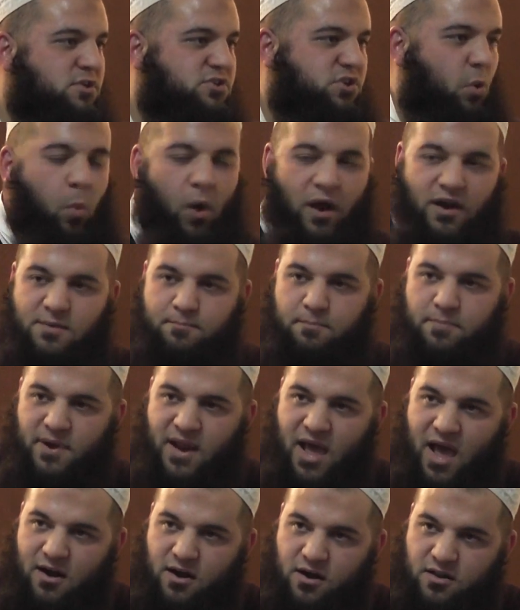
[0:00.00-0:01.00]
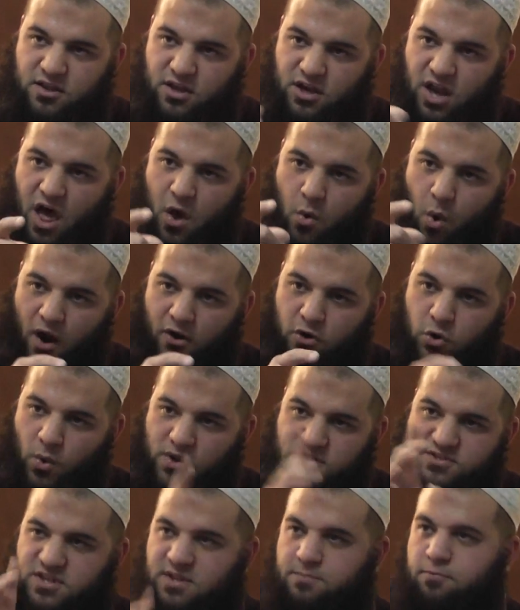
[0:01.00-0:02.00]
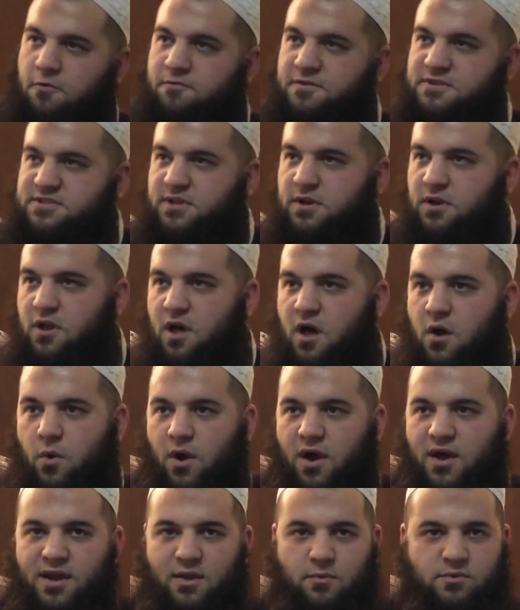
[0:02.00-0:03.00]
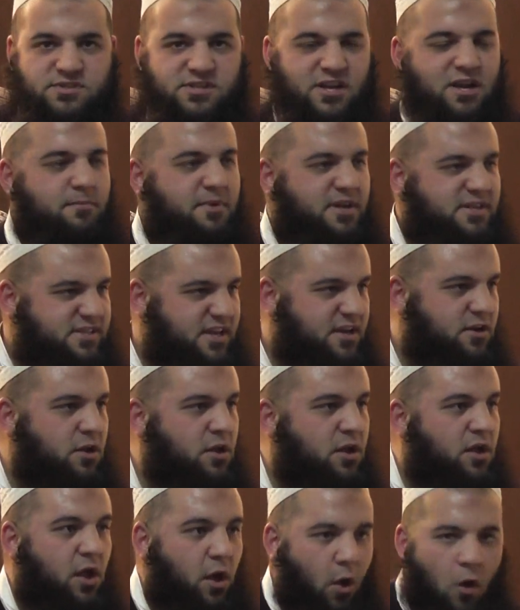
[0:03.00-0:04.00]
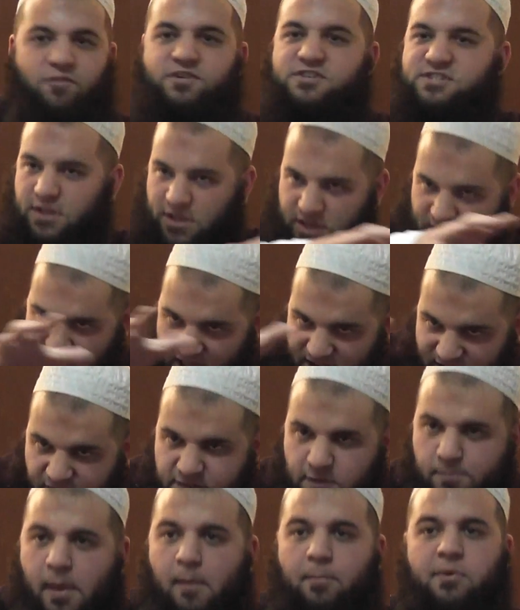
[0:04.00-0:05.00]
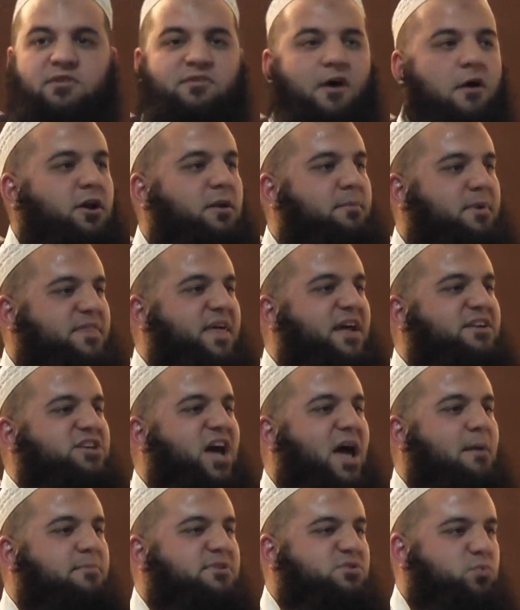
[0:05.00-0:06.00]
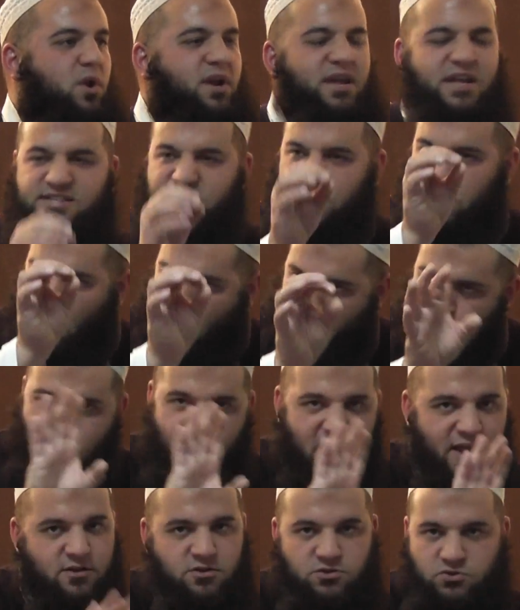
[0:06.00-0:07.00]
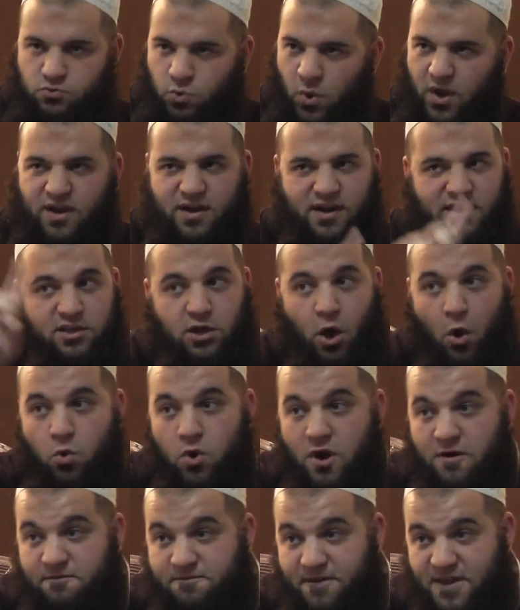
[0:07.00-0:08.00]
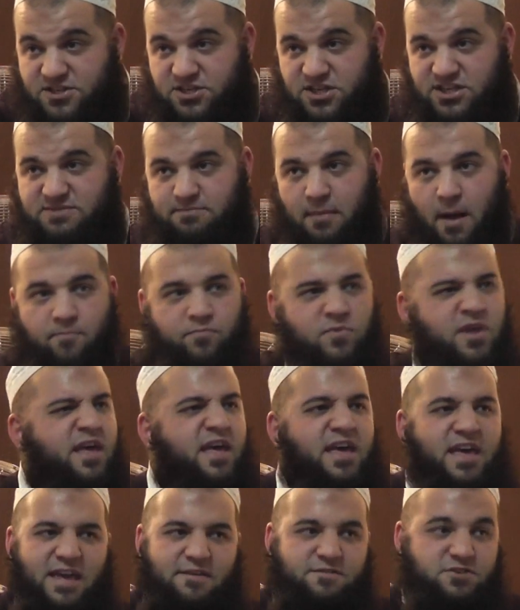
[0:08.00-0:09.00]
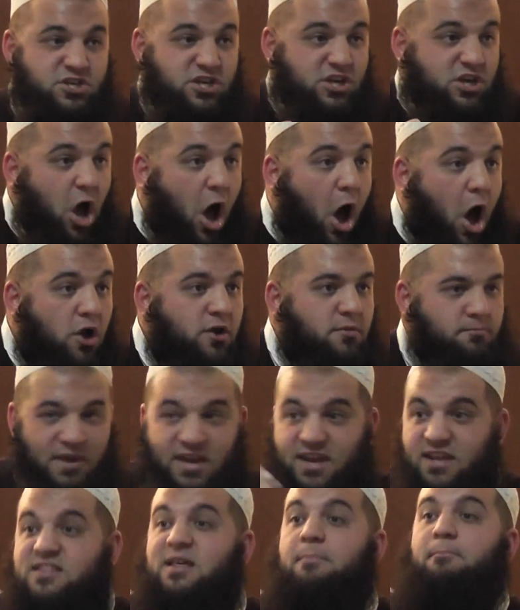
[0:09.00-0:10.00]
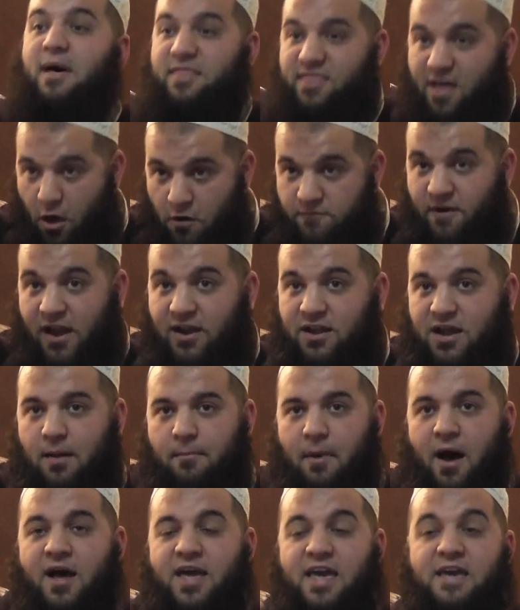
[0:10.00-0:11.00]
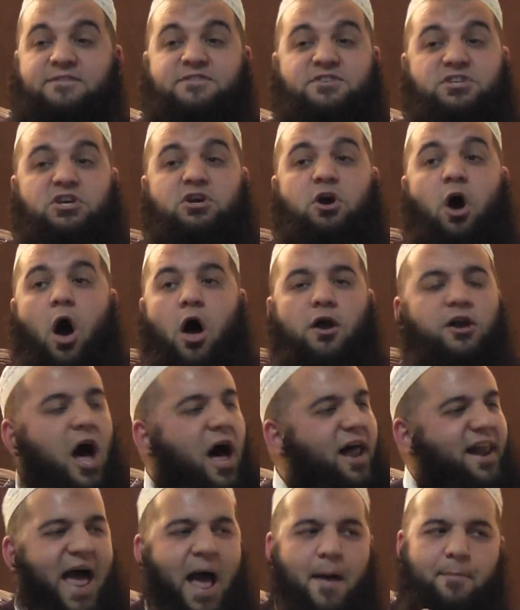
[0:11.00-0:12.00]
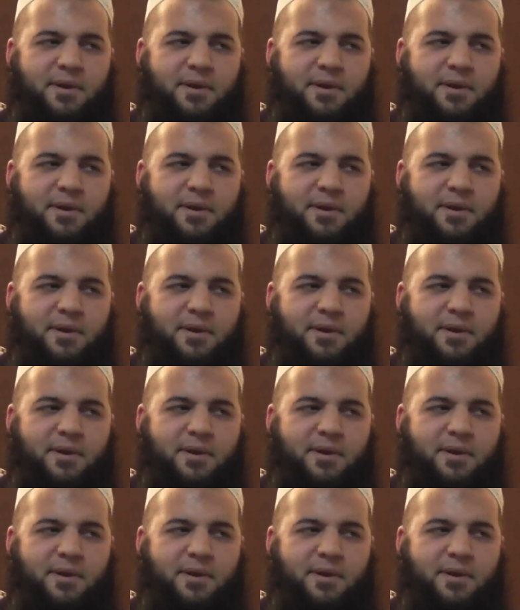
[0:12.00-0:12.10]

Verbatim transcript: So when Bilal radiallahu anhu went to the Prophet sallallahu alaihi wasallam, he said, obviously he had other people around him at that time as well. He said, okay, quickly go and fetch his mum. If she can't, meaning the mother of Alqama, if she can't, I'll